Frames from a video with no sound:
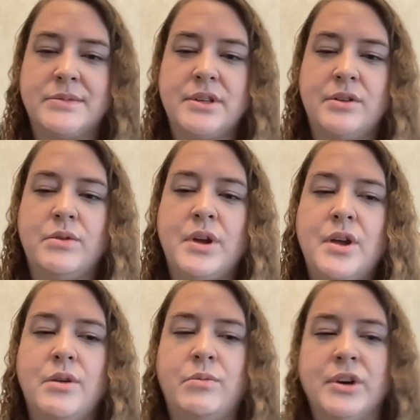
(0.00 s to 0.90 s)
So
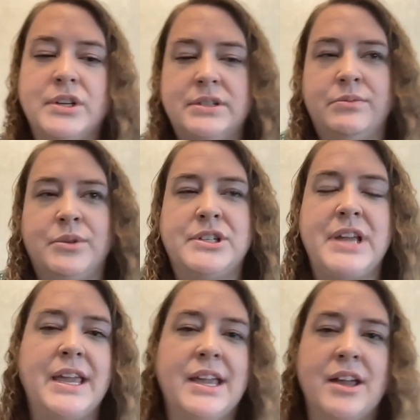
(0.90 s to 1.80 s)
we're
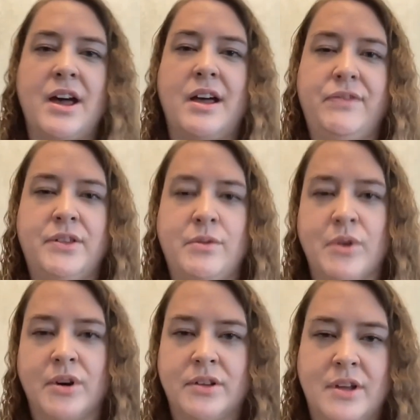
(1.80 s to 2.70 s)
taking off the
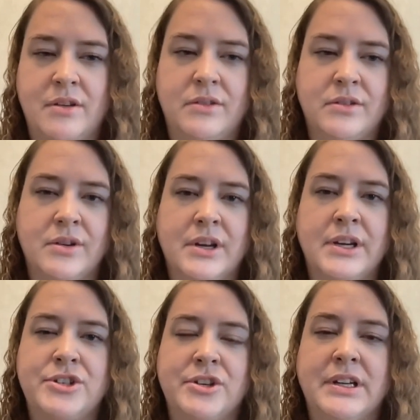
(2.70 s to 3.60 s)
workload or
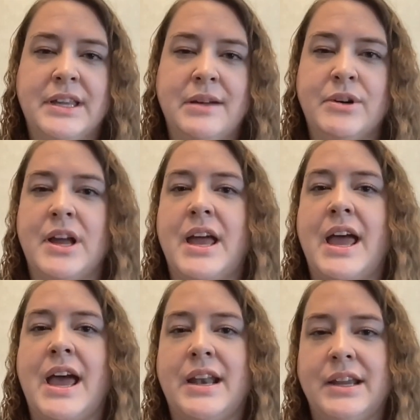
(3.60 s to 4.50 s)
ensuring that we're not
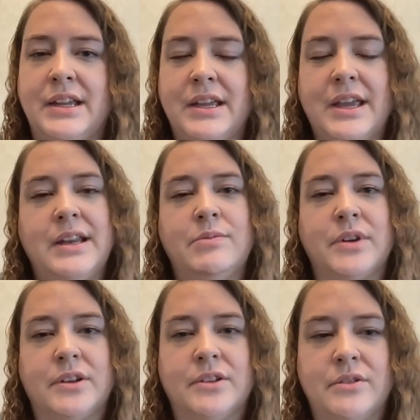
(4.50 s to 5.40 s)
adding any
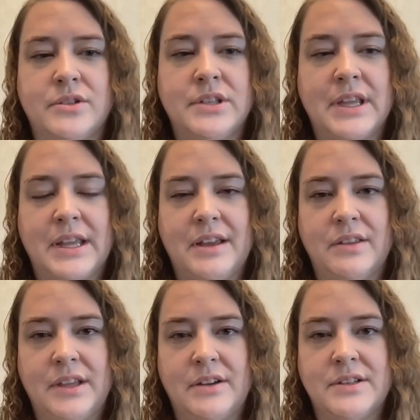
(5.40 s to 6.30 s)
workload to that
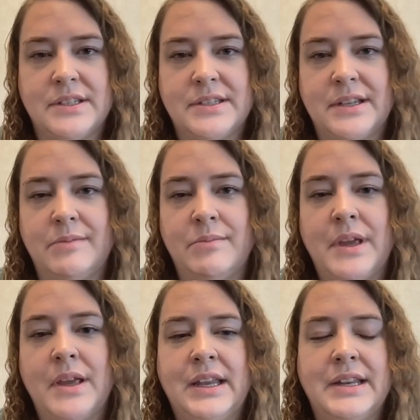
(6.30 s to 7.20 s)
healthcare system.
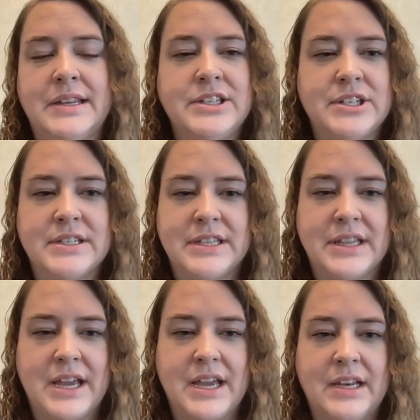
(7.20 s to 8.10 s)
In addition to
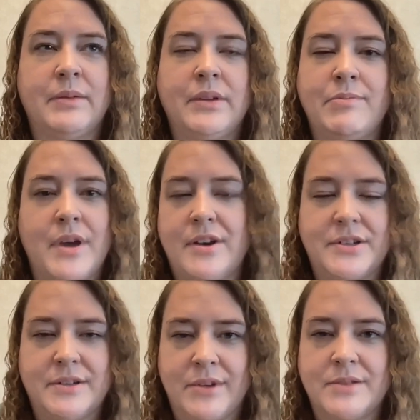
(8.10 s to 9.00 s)
that, we can
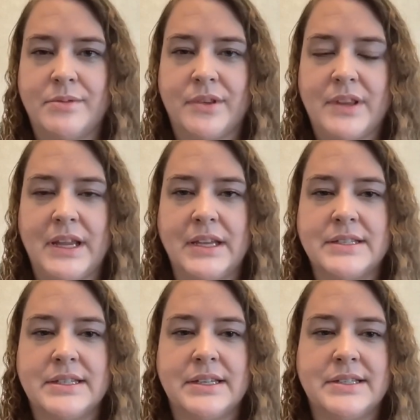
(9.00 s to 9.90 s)
monitor multiple
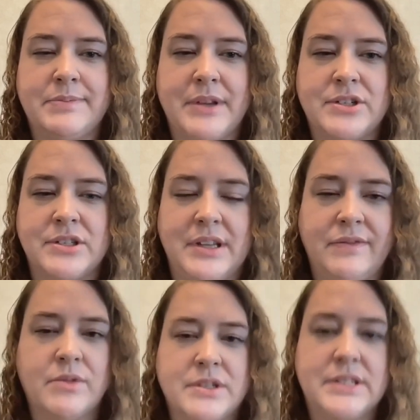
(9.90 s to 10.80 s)
things, especially
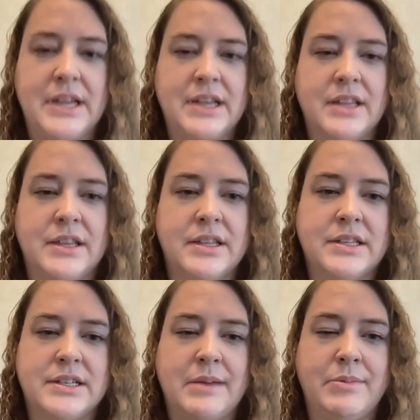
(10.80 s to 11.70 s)
if we're staying on
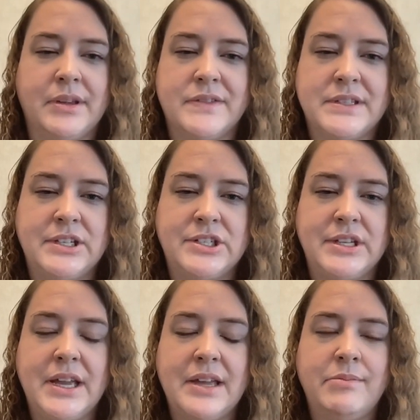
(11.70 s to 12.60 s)
the topic of
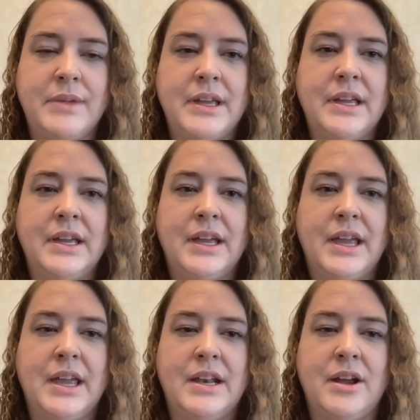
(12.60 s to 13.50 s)
CGM
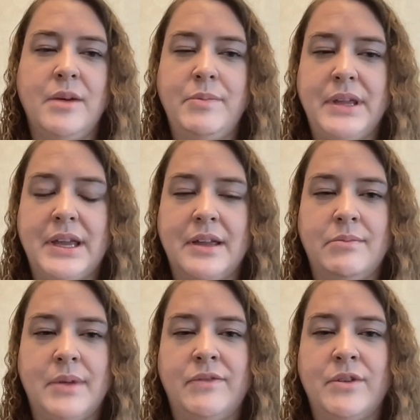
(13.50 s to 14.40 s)
and
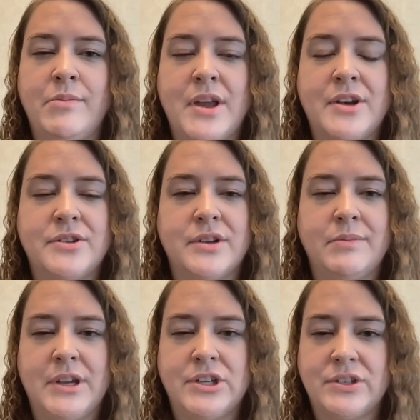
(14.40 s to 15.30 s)
RPM, if we're
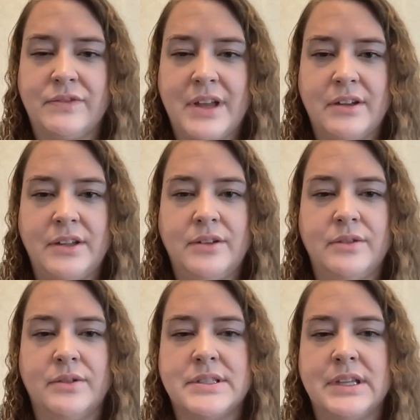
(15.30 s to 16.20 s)
monitoring patient
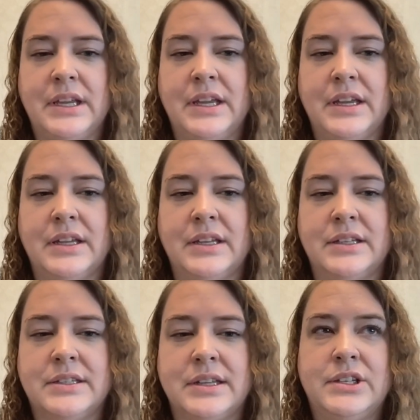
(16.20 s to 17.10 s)
values
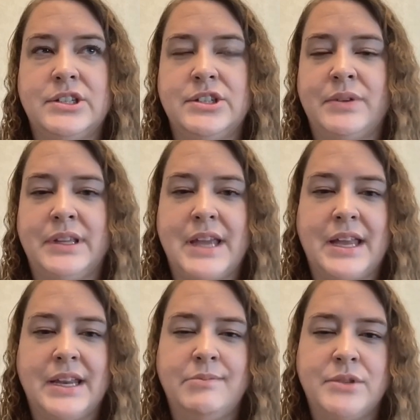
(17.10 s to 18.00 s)
and doing
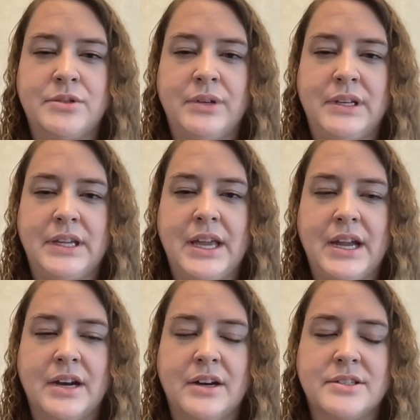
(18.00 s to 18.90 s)
that in between
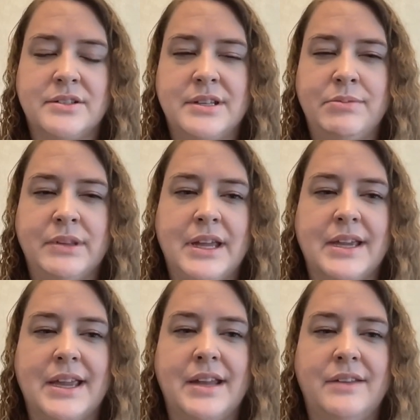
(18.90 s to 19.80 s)
care. So typically
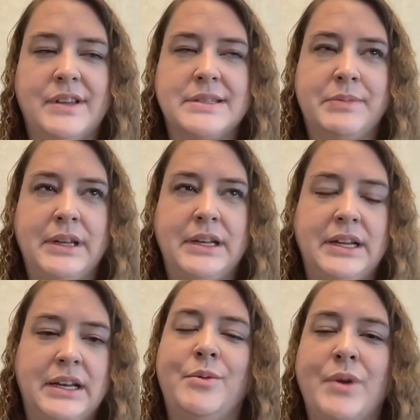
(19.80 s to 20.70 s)
I kind of explain
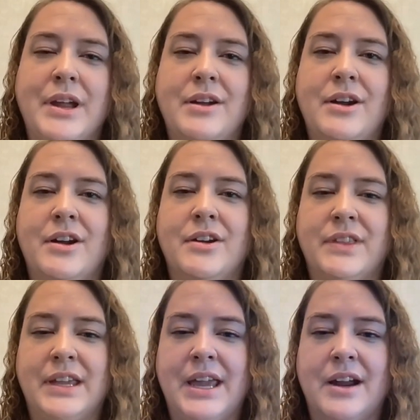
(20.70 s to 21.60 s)
it. We are
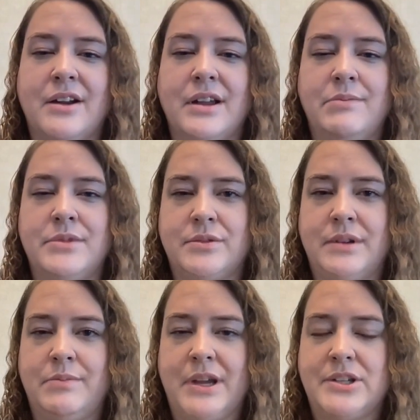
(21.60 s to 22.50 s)
the care in
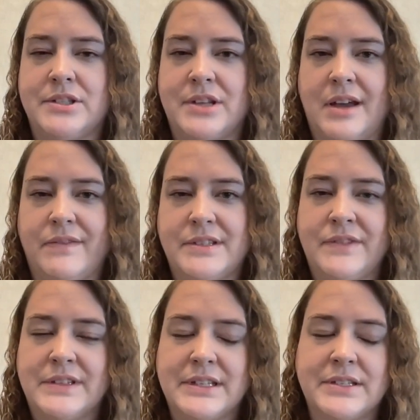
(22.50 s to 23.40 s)
between patients'
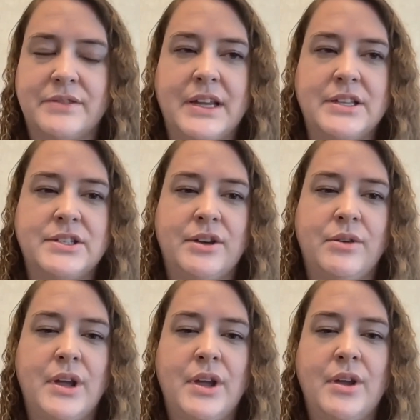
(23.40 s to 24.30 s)
office visits, right?
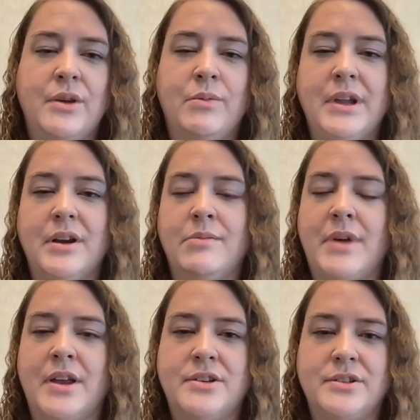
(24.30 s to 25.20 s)
So we are
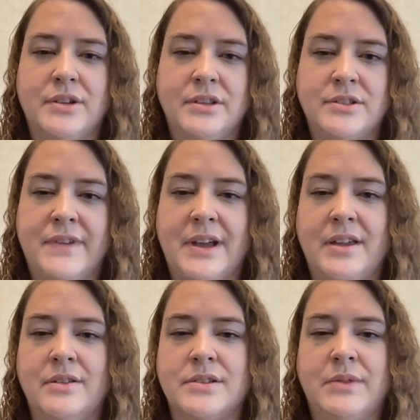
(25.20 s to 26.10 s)
monitoring those
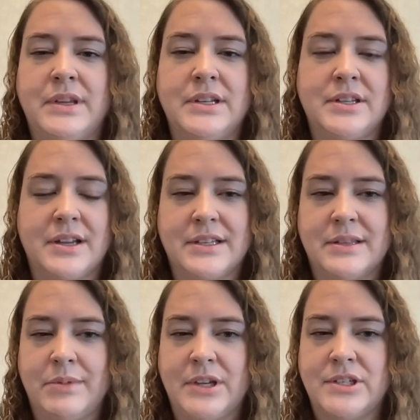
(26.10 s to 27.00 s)
values. We can talk to
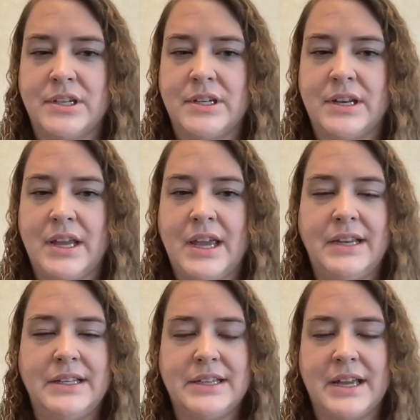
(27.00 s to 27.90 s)
the patient
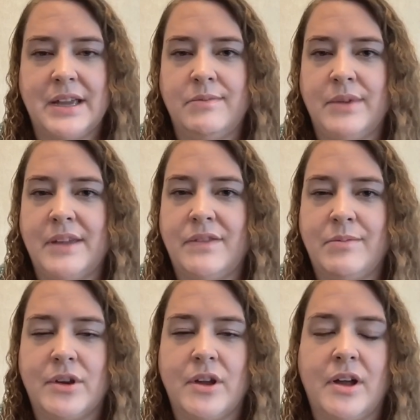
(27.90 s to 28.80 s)
anytime, give
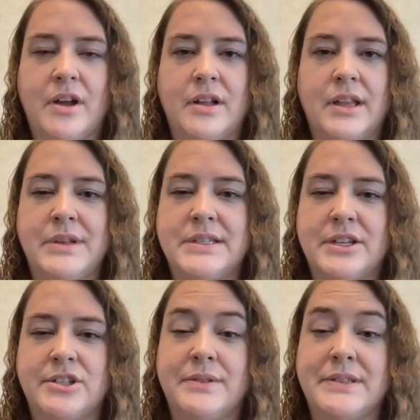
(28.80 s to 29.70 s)
them a call, but
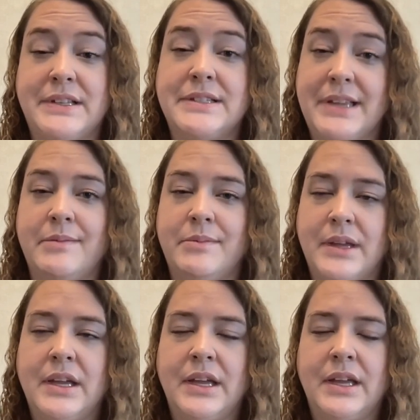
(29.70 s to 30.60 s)
essentially with
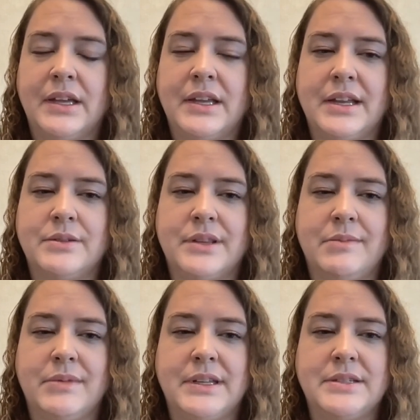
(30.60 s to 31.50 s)
CCM, connect with
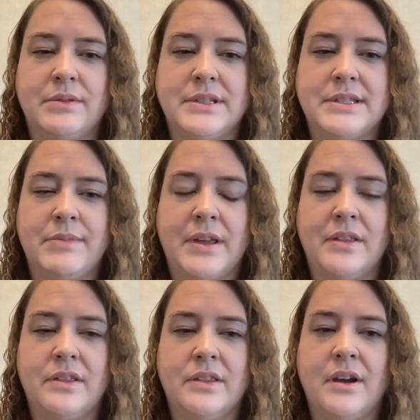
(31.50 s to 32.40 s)
them at least once a
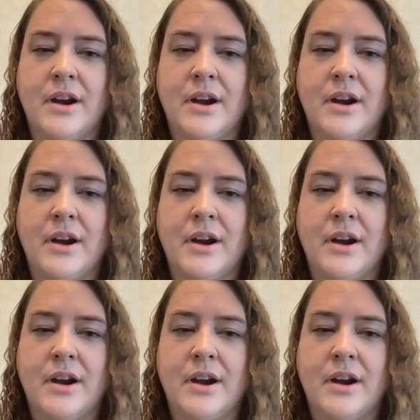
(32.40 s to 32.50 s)
month.